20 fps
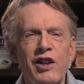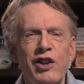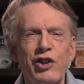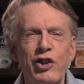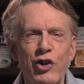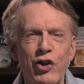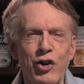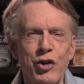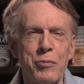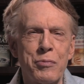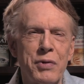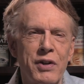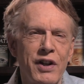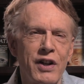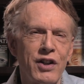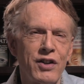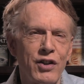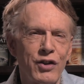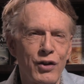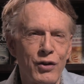
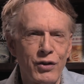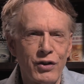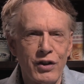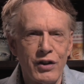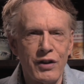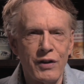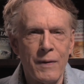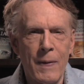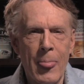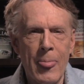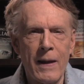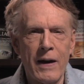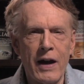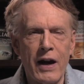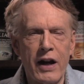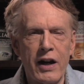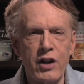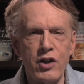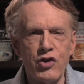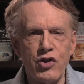European Union,
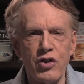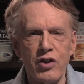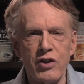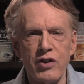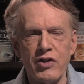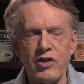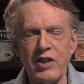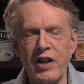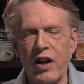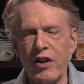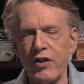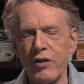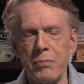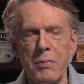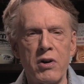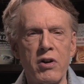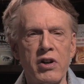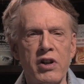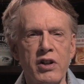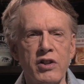Asia, South
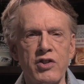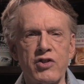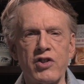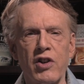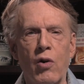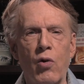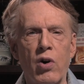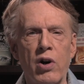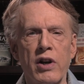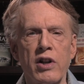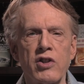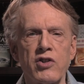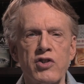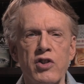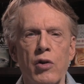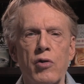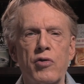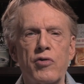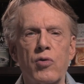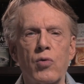America, so on and
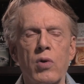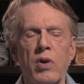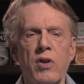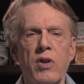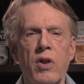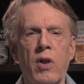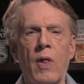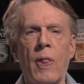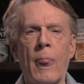so forth.